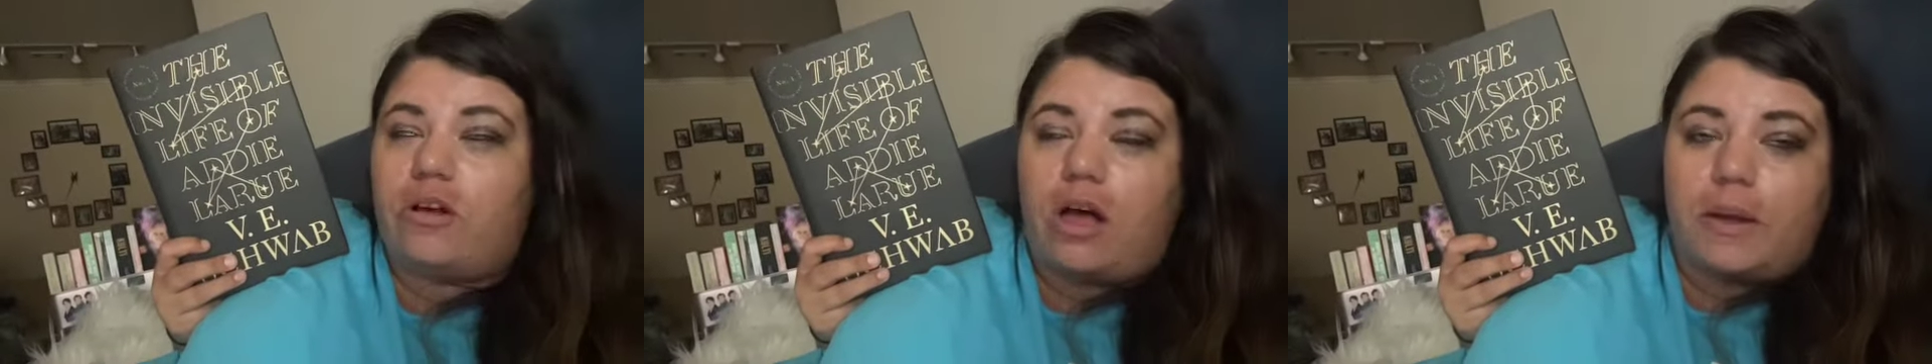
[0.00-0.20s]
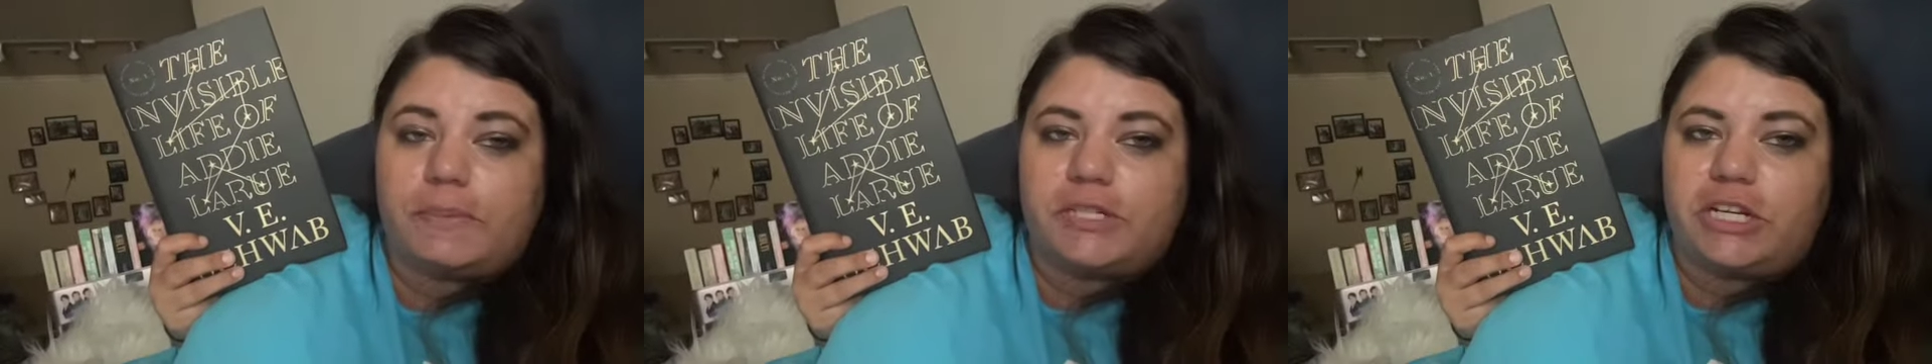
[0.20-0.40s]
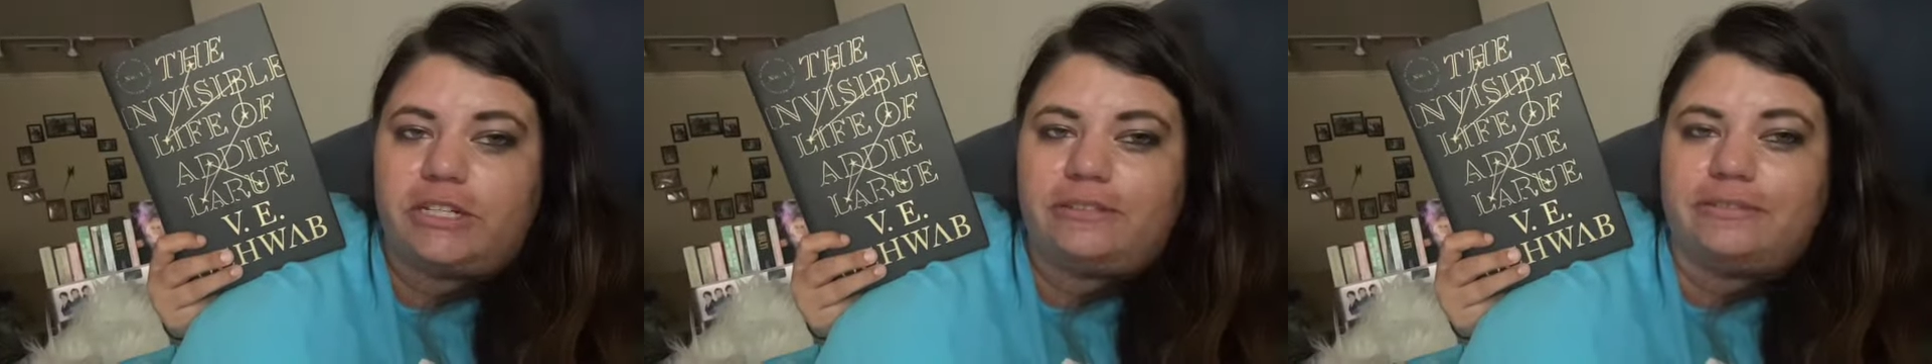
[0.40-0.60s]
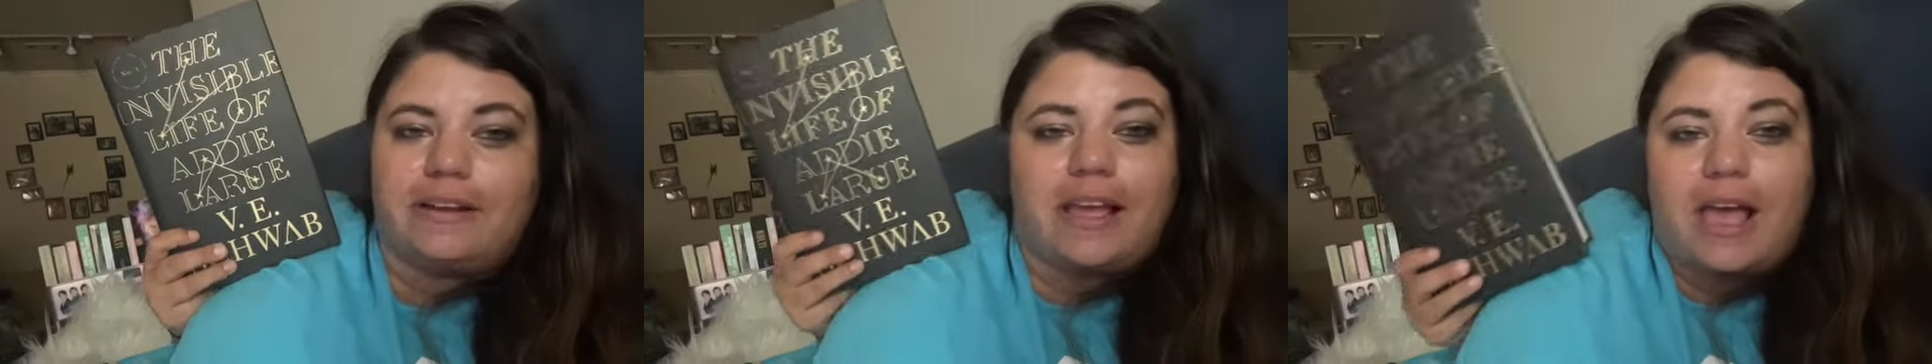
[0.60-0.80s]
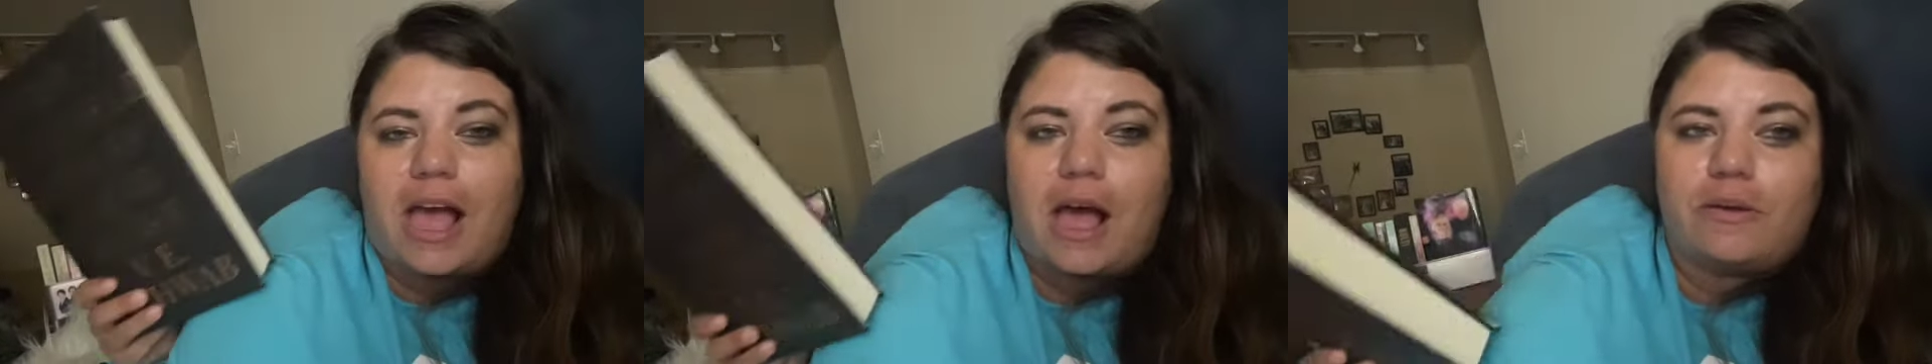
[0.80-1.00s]
option.
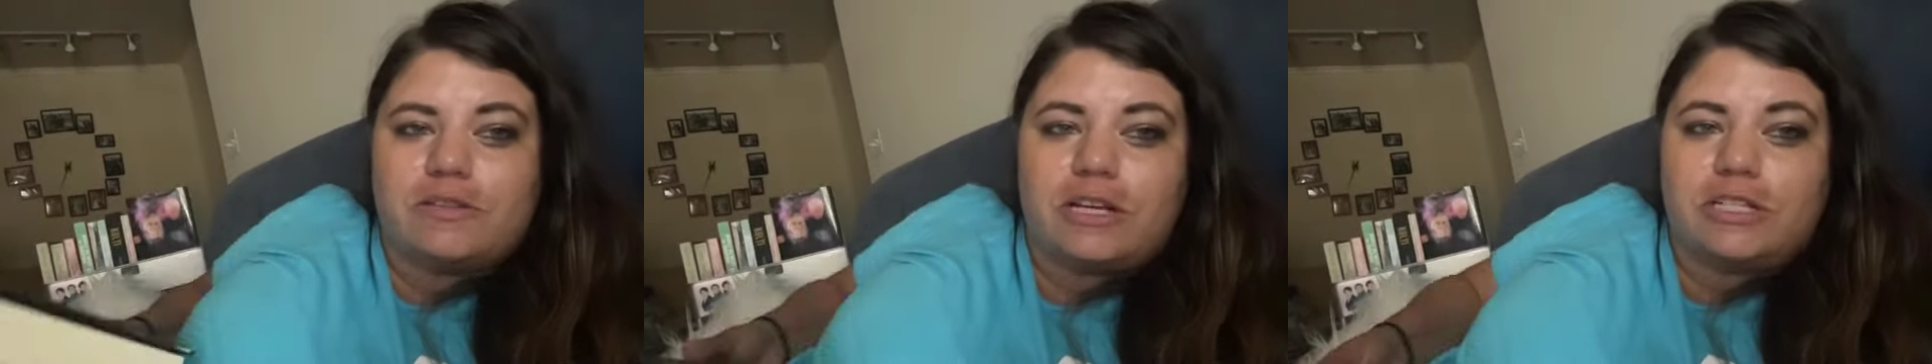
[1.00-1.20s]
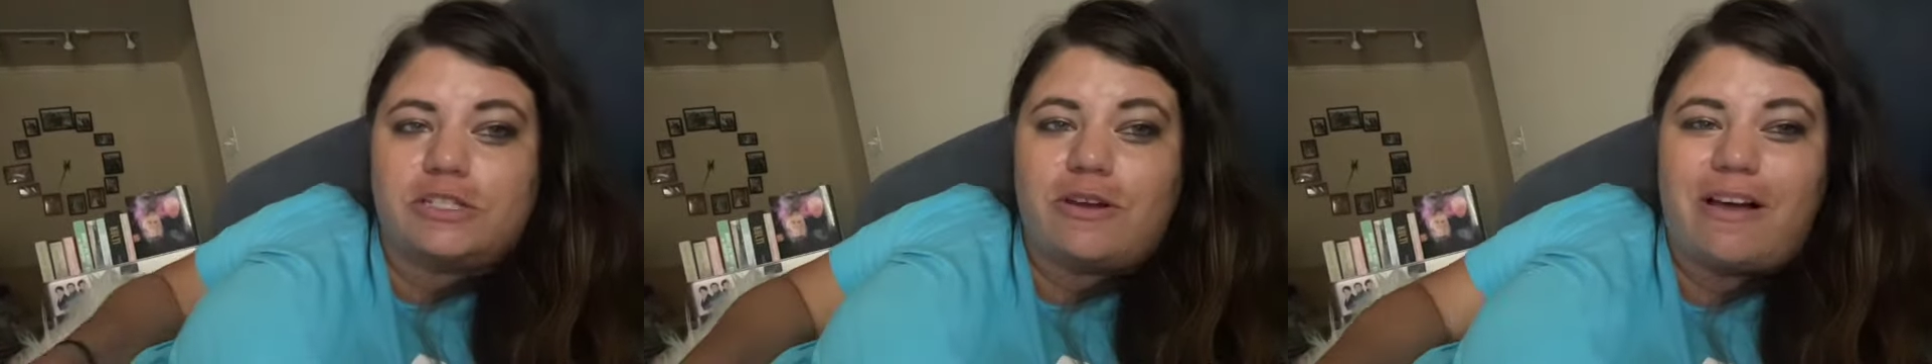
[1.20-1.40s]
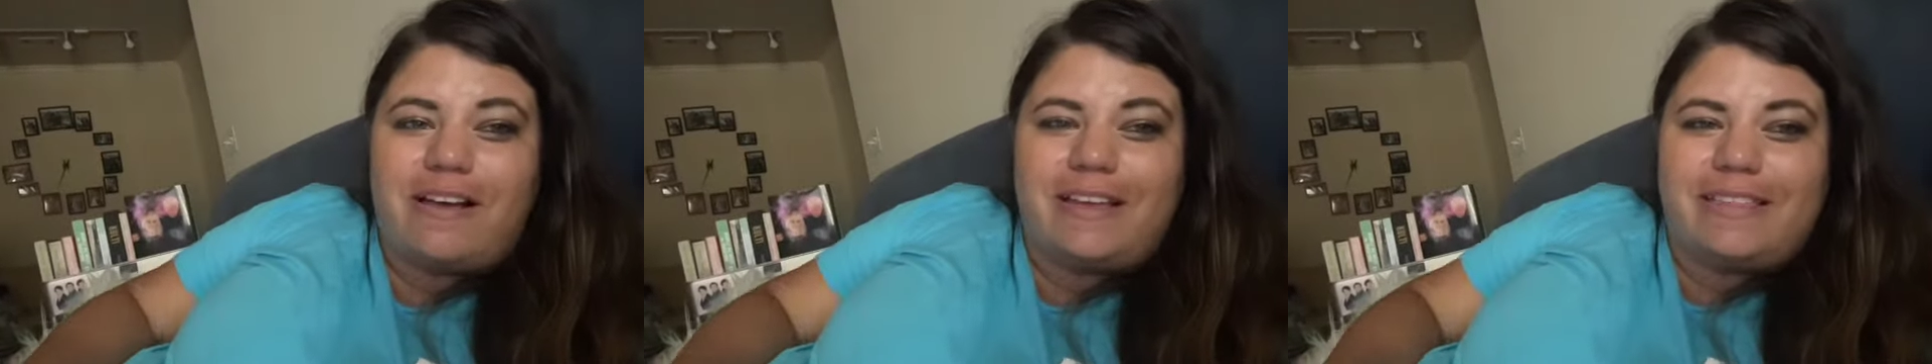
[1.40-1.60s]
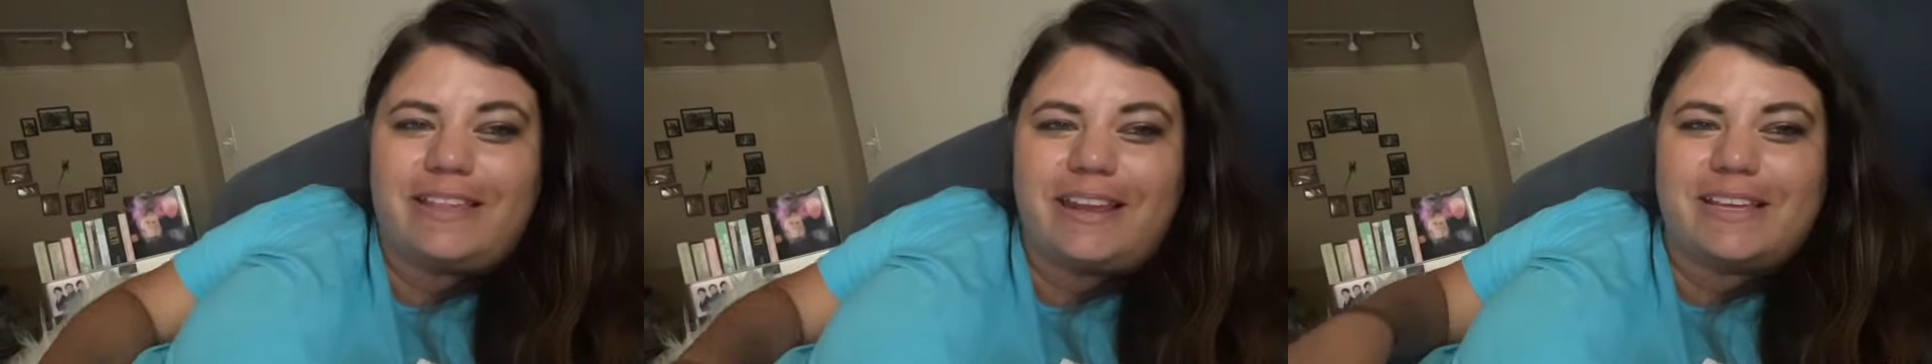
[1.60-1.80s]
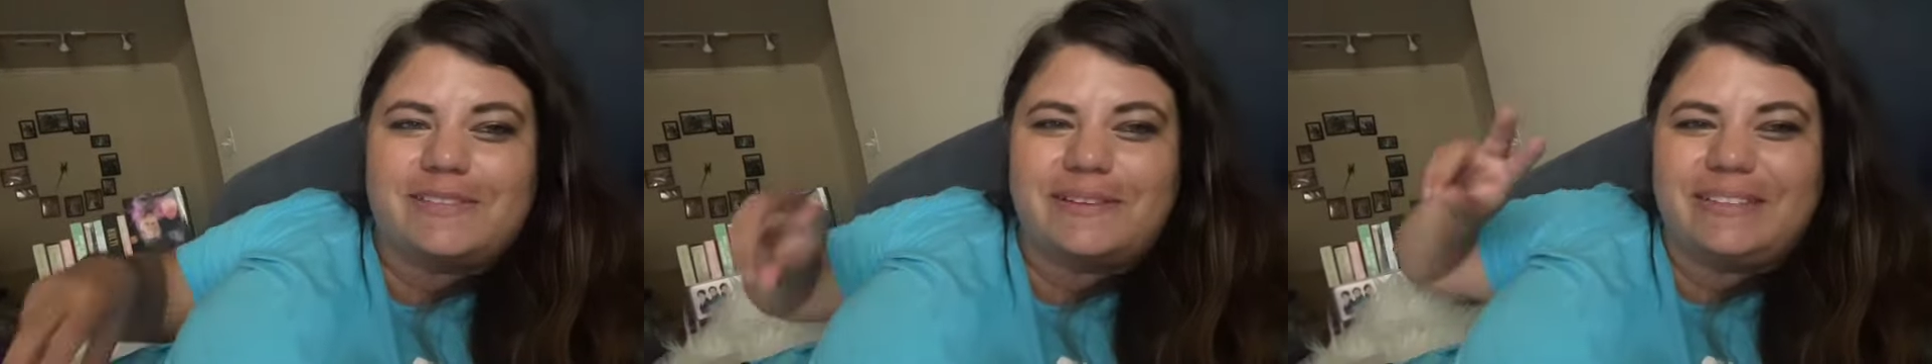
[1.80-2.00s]
I'll talk to you all in the
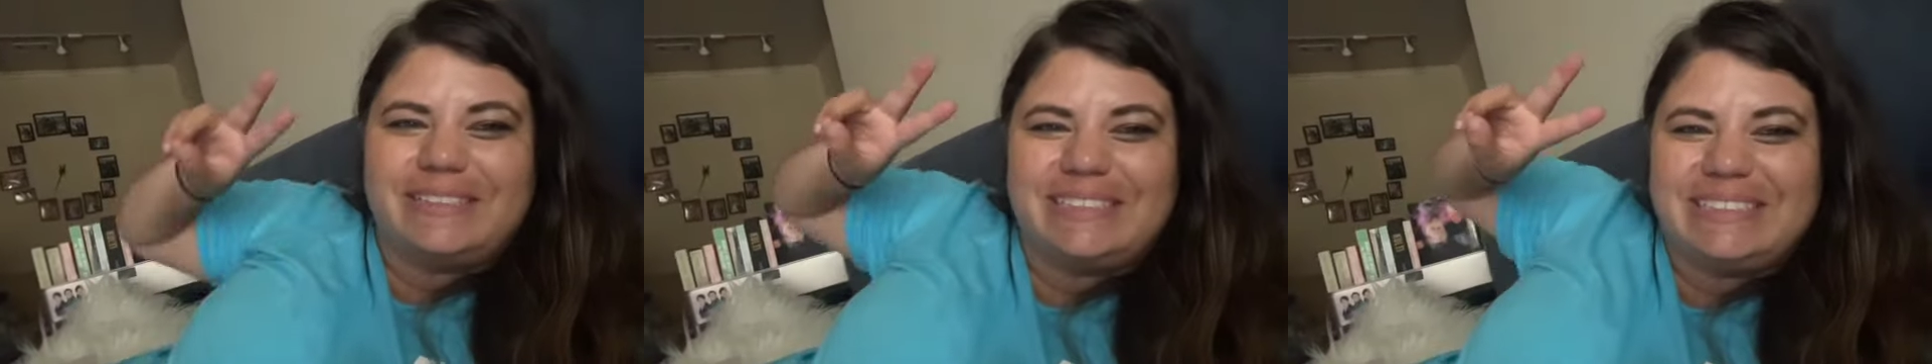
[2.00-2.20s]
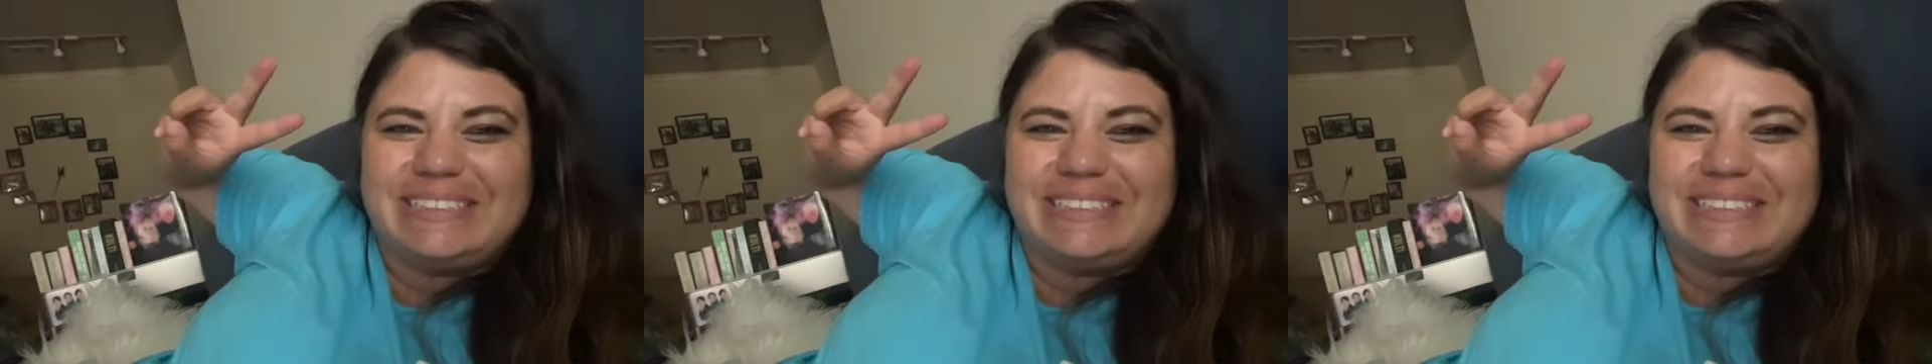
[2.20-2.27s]
next one.